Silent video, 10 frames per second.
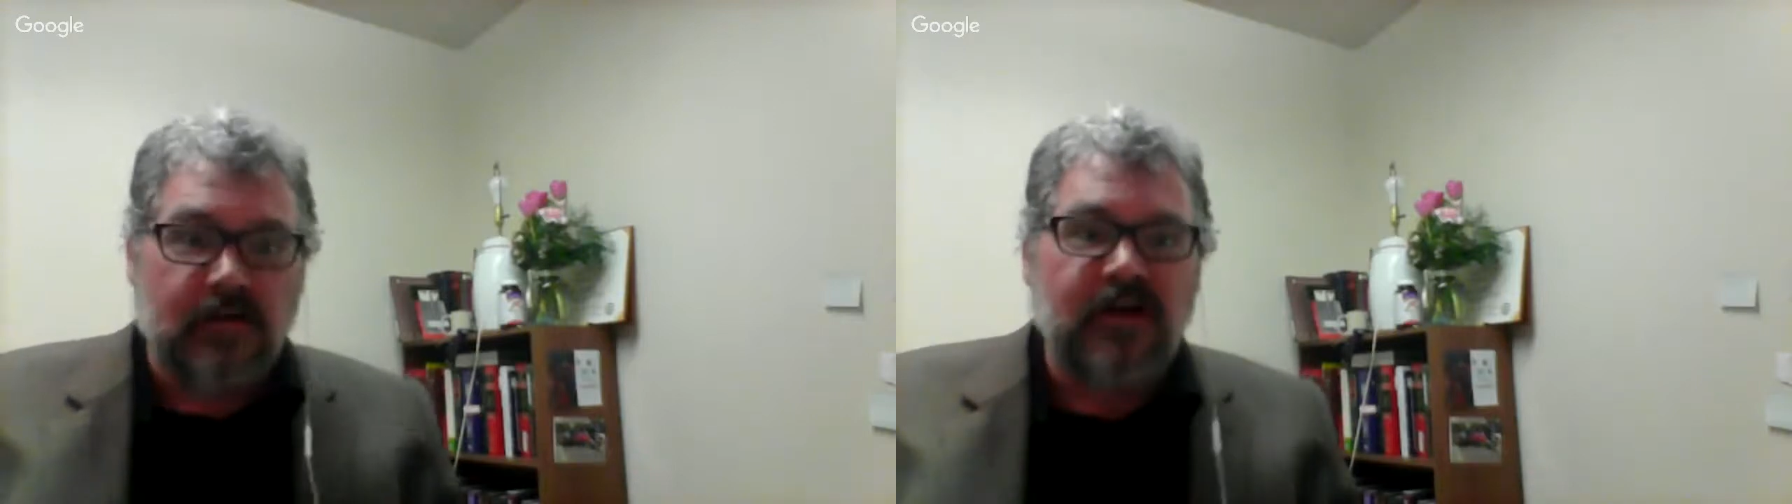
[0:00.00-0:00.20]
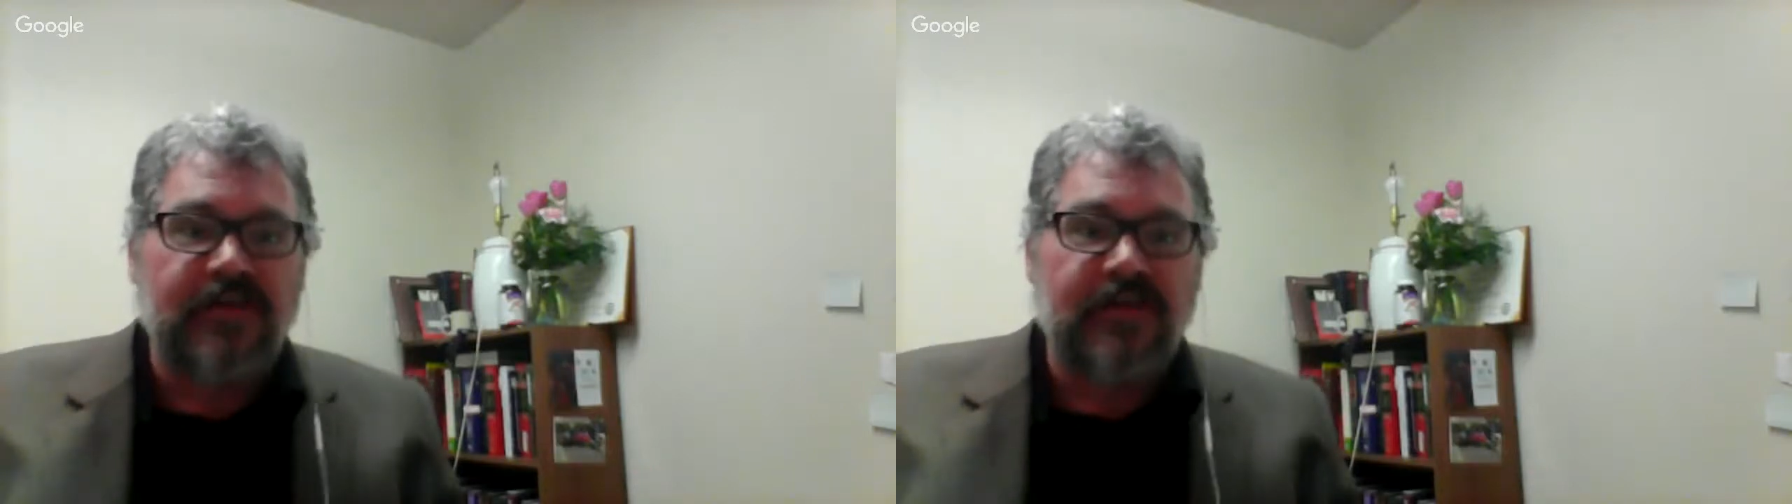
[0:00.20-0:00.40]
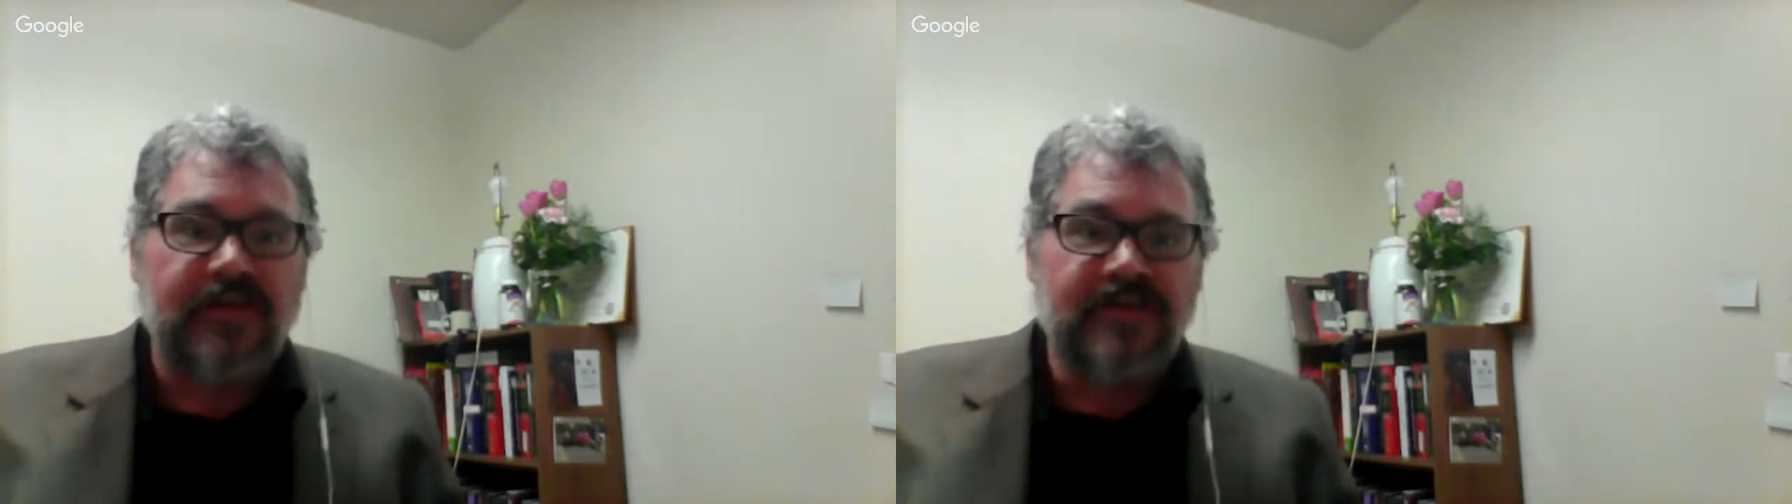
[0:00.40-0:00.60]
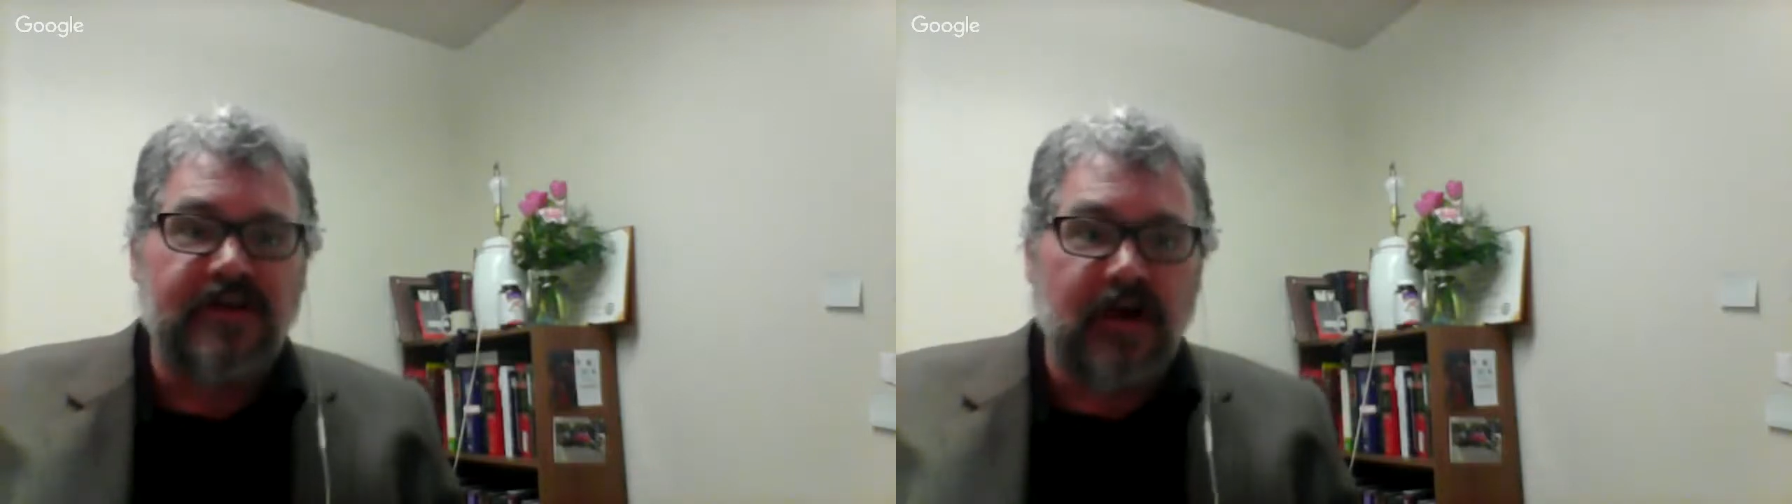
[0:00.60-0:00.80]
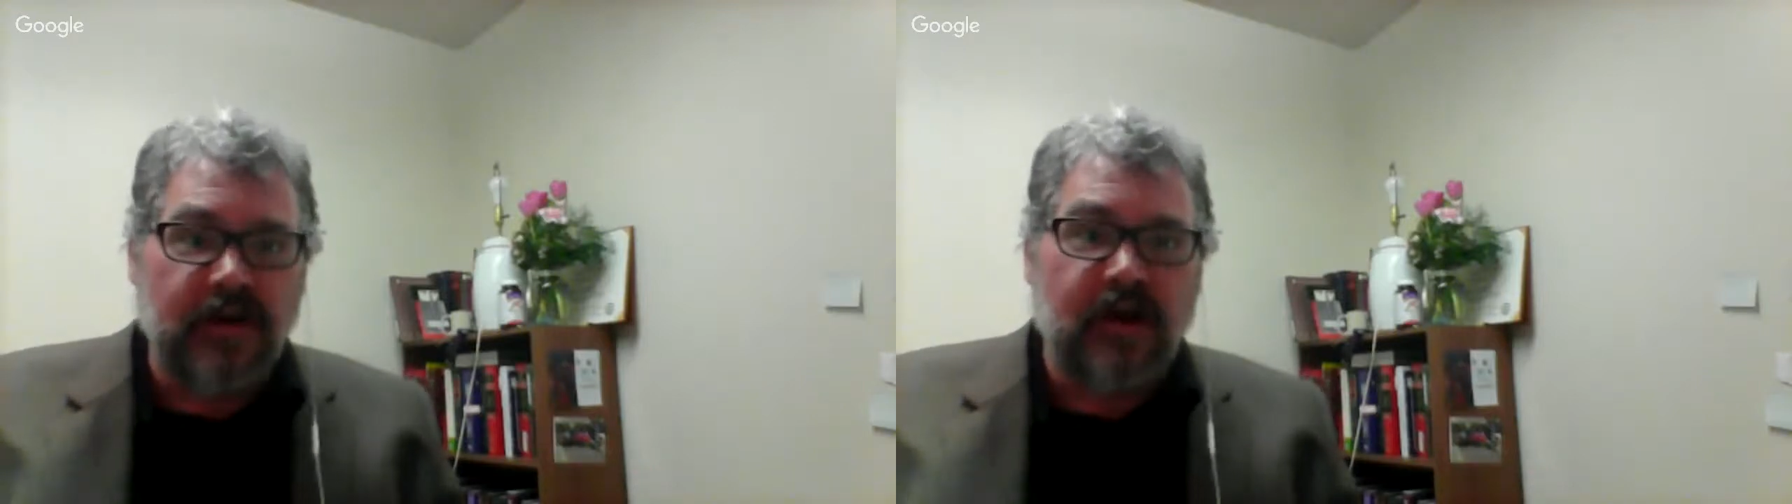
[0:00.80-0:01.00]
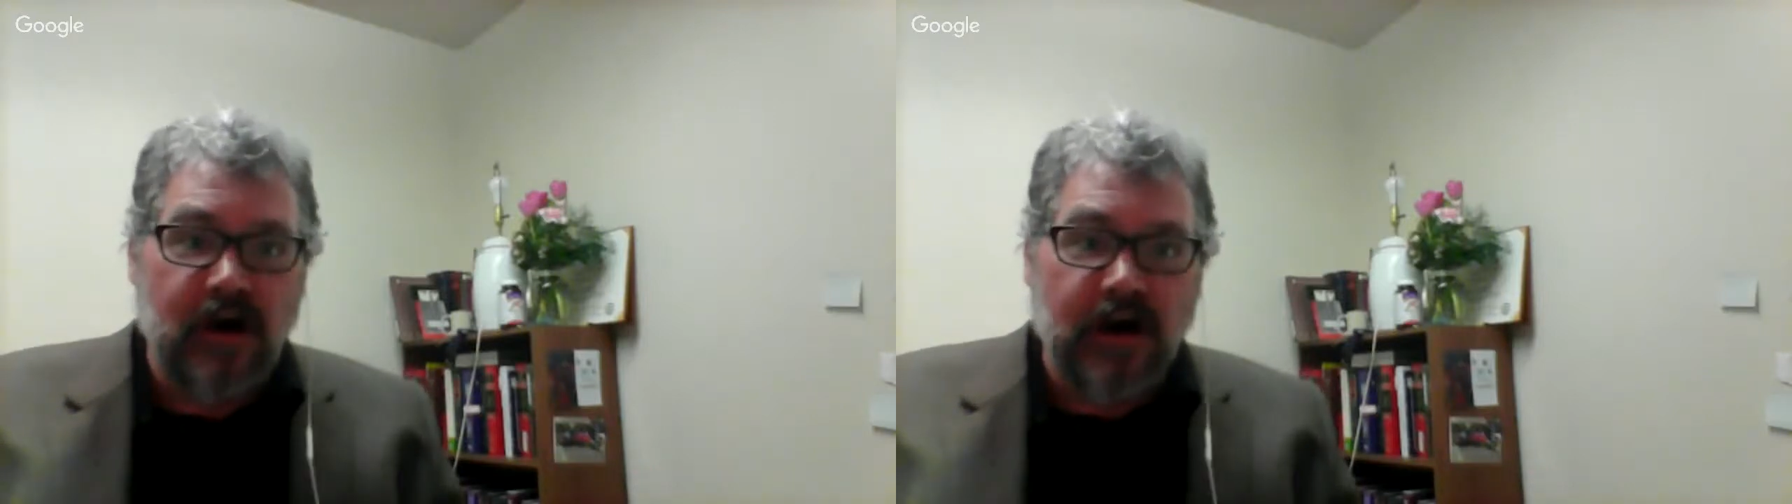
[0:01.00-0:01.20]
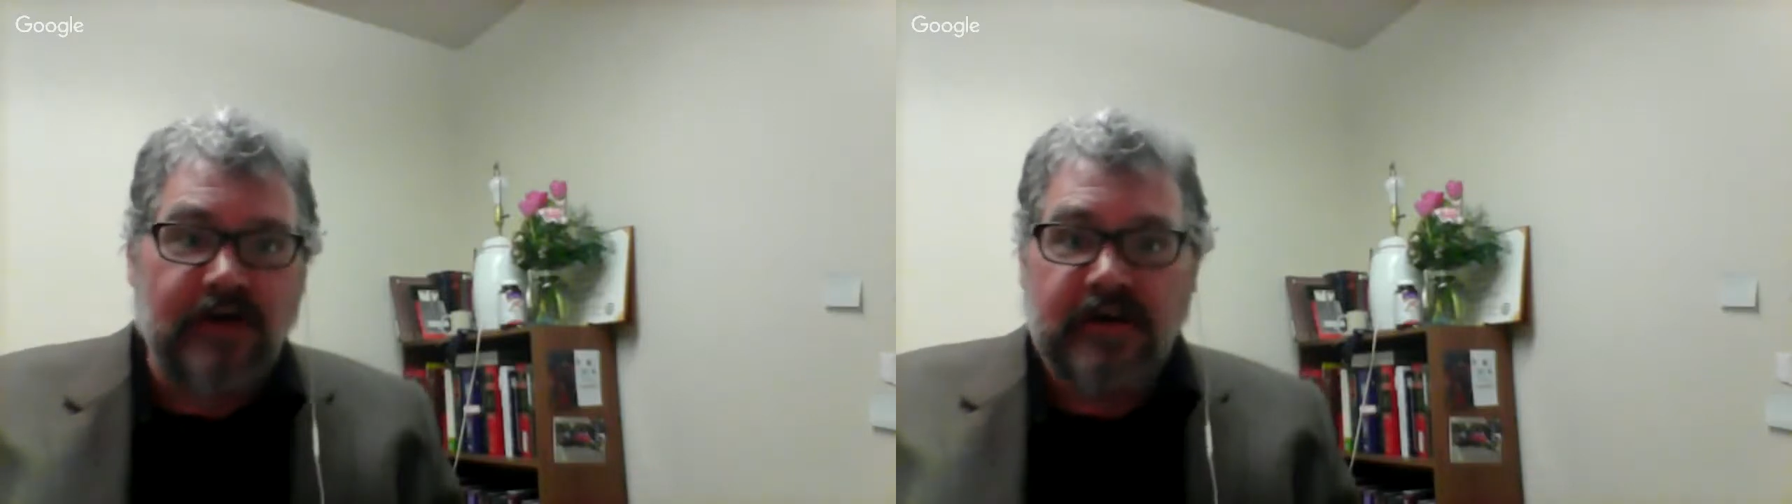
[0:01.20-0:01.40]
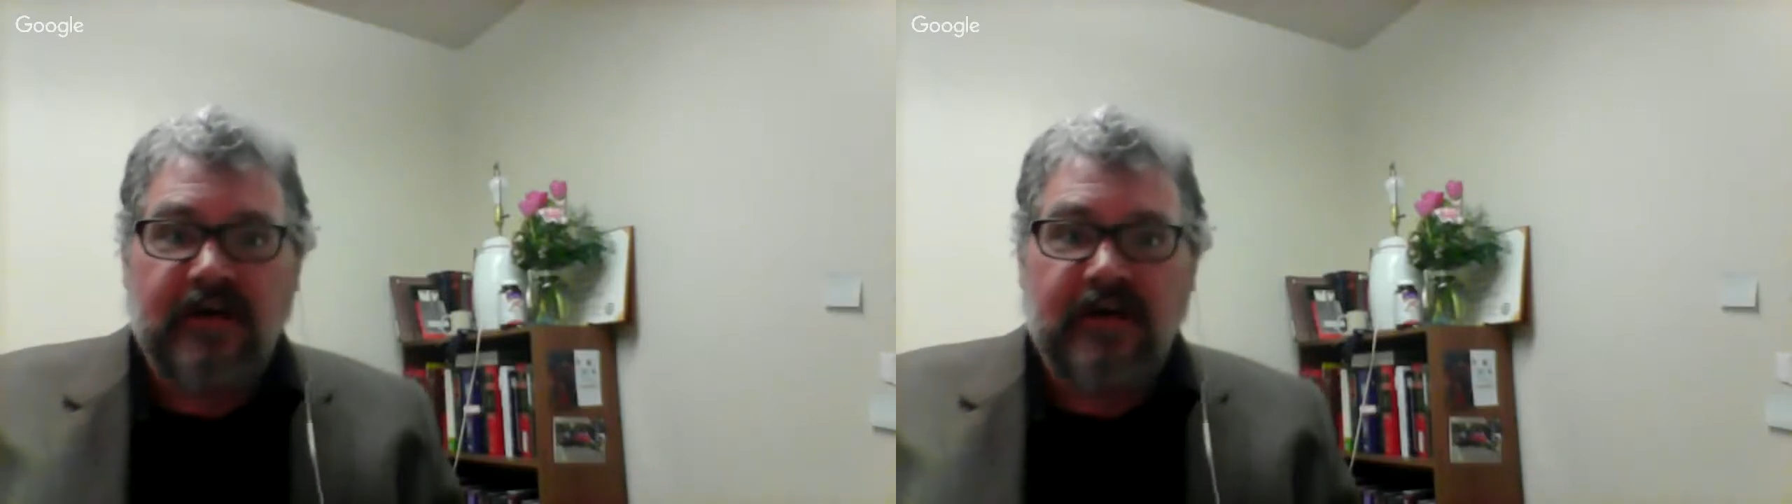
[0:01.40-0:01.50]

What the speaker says: when things are going on